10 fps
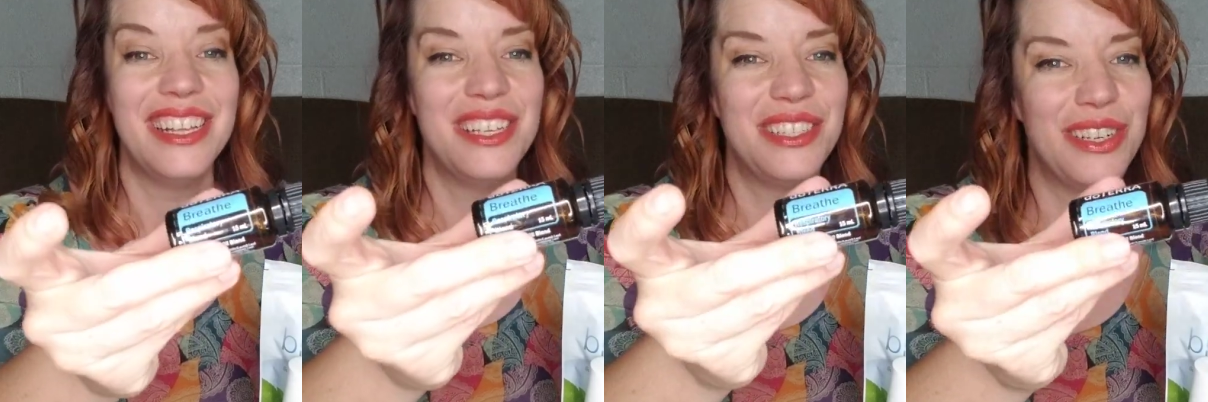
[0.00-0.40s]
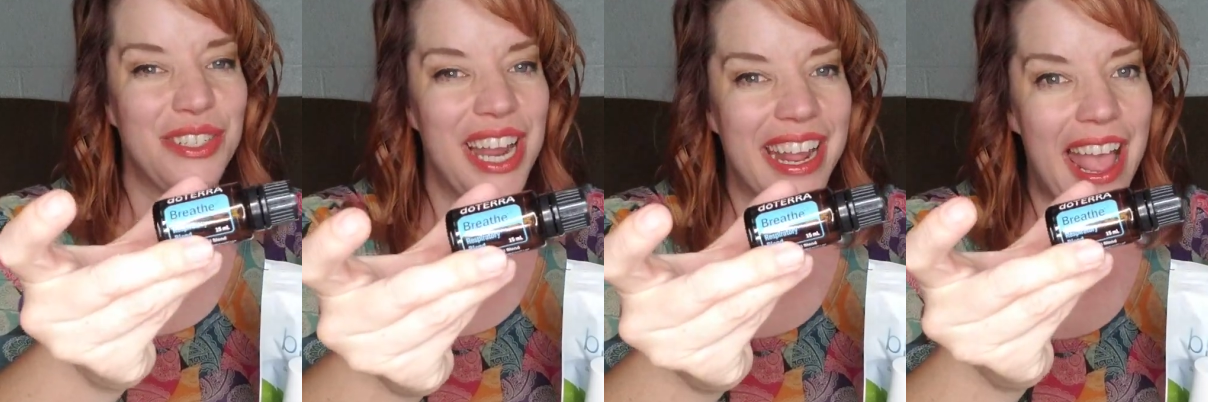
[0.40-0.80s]
So
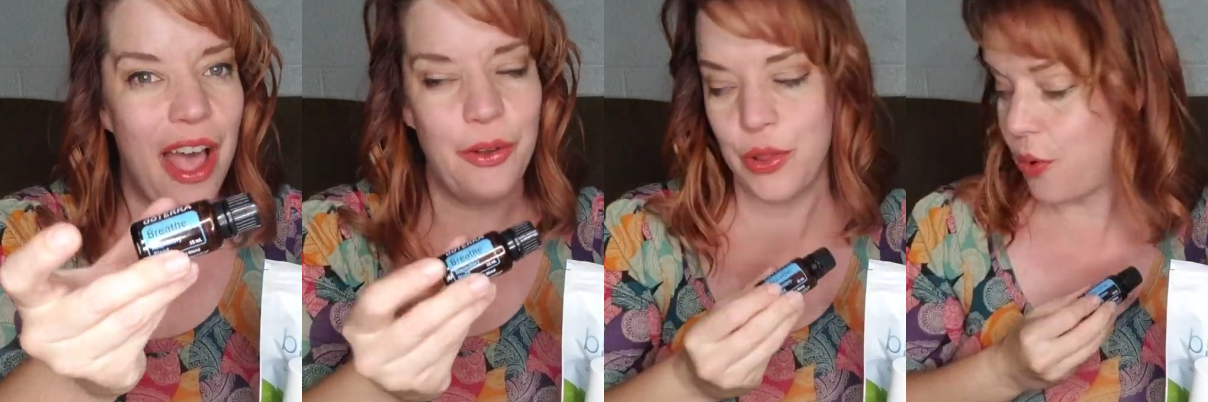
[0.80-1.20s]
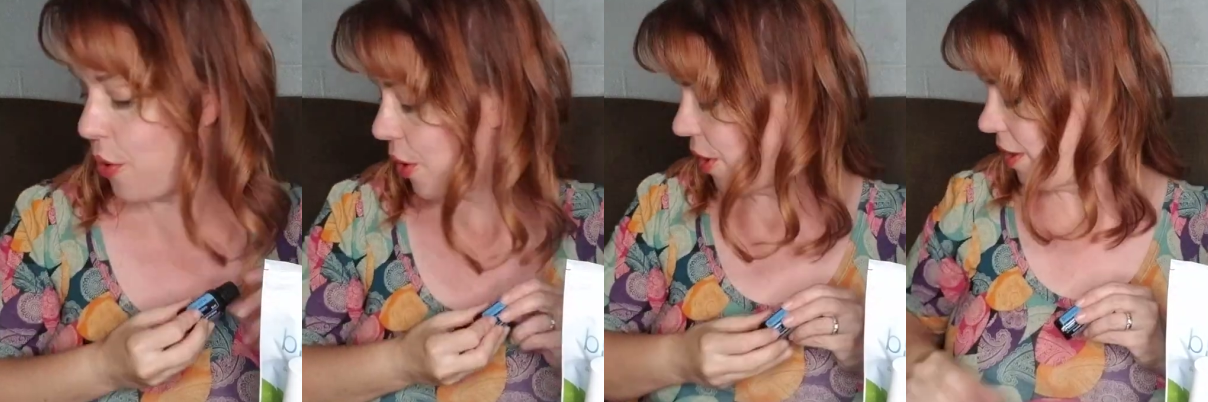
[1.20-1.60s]
check out
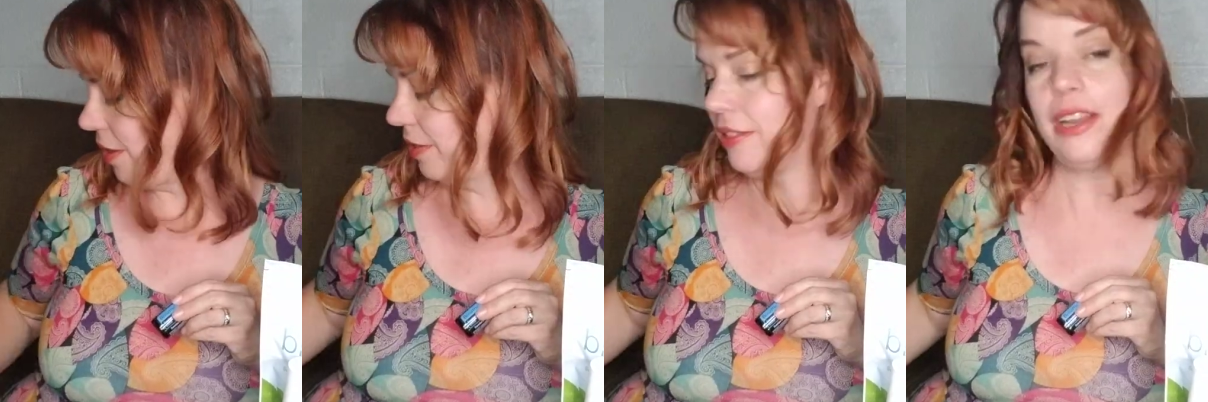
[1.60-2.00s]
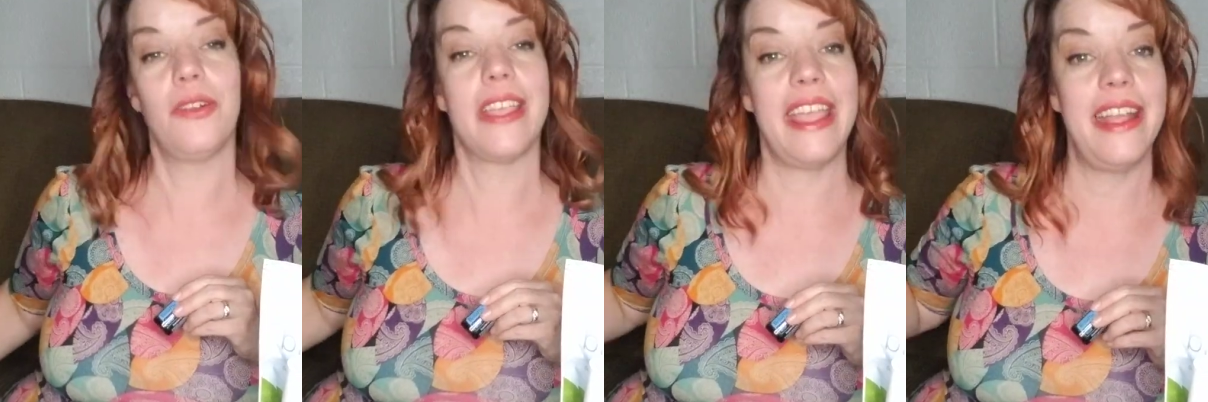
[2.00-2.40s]
your little
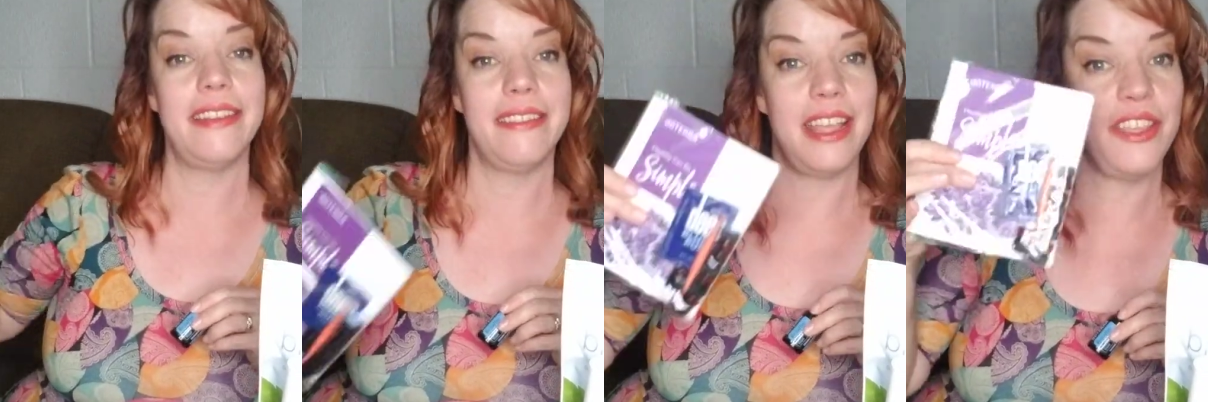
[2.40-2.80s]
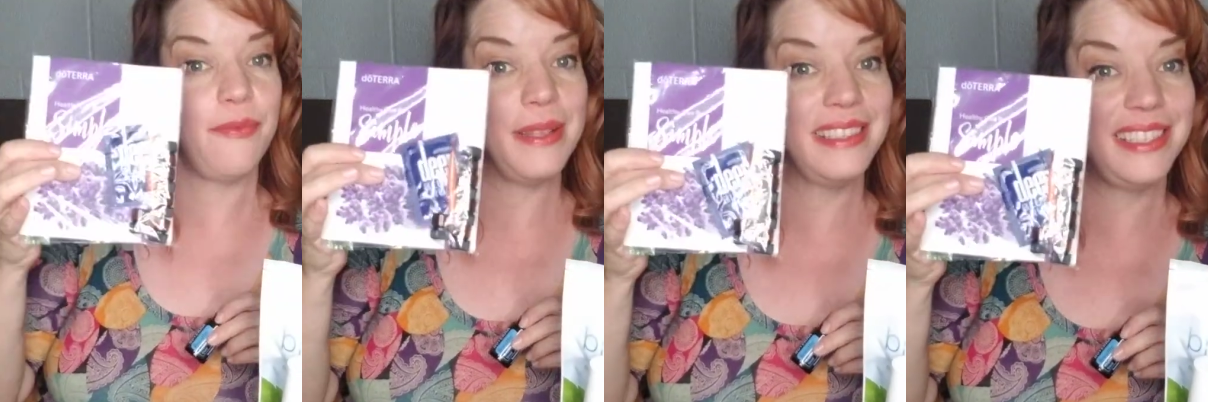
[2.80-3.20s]
kit that you've
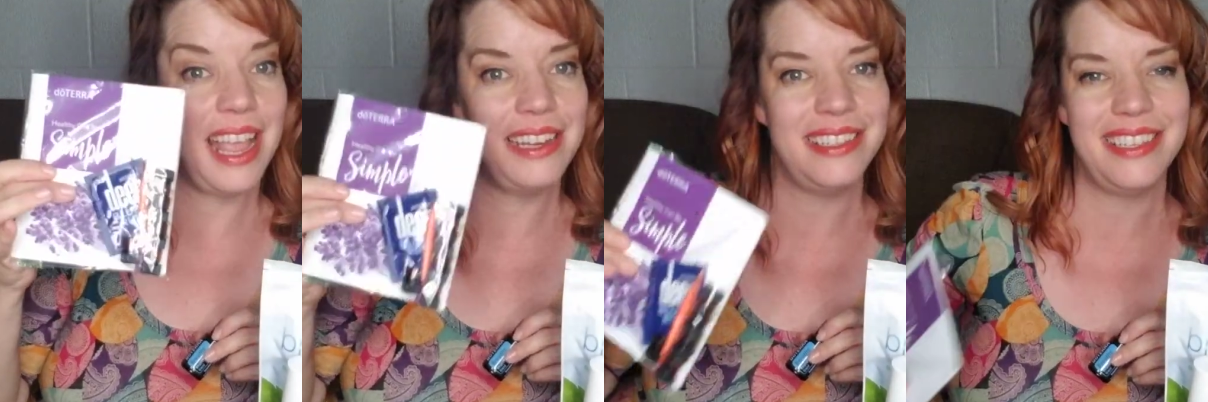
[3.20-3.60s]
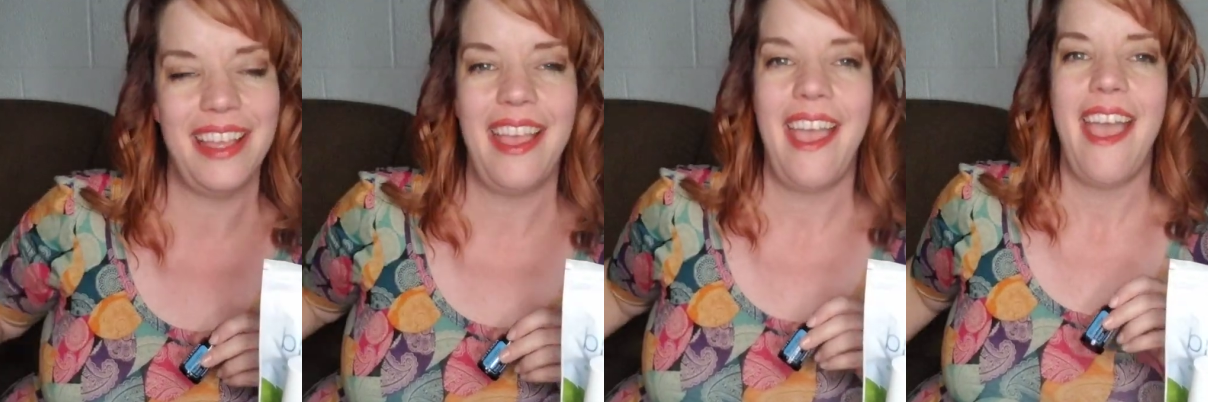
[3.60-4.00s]
been sent
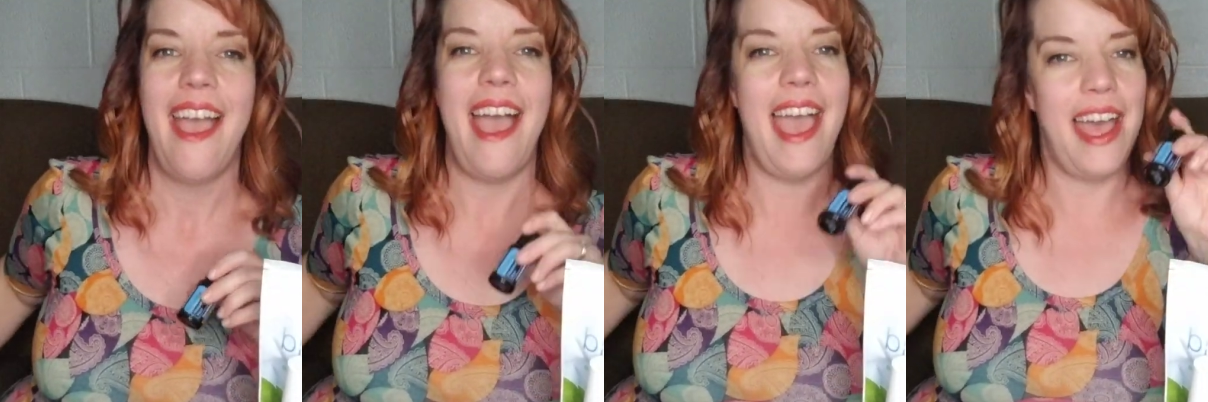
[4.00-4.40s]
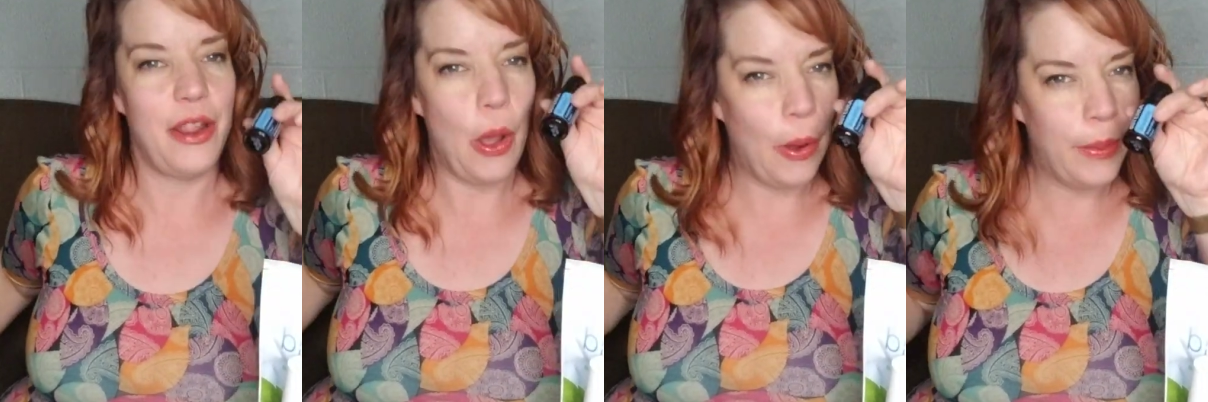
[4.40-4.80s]
and
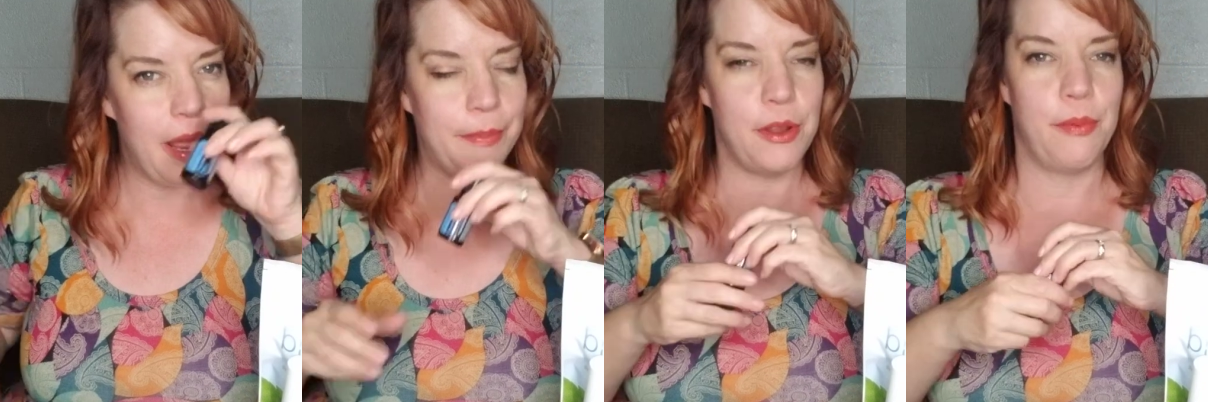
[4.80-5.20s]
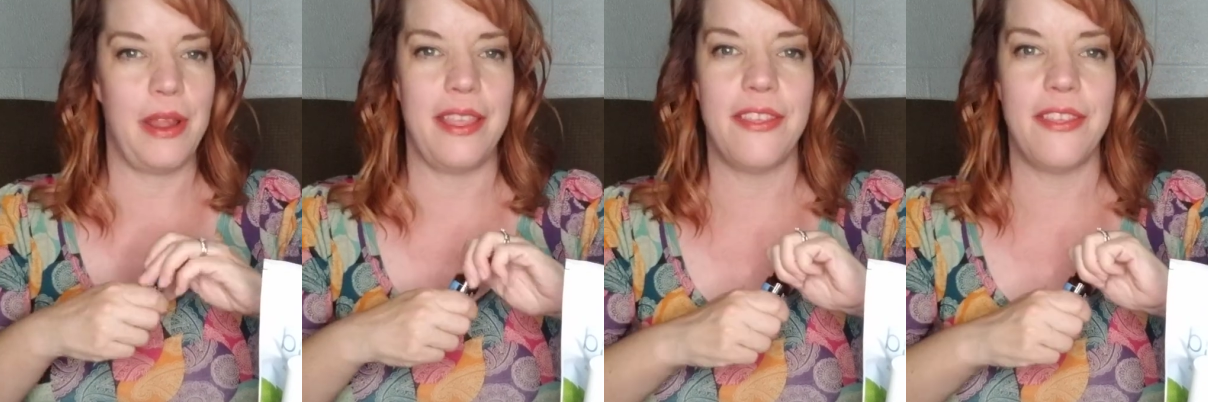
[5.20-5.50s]
open up your breathe.